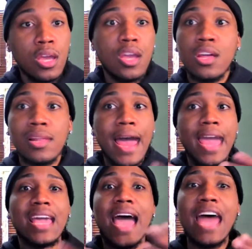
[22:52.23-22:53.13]

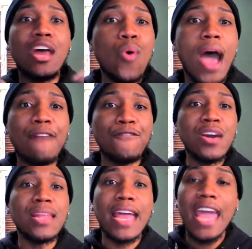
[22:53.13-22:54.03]
Like, I don't, I
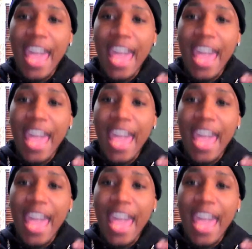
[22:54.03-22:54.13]
feel like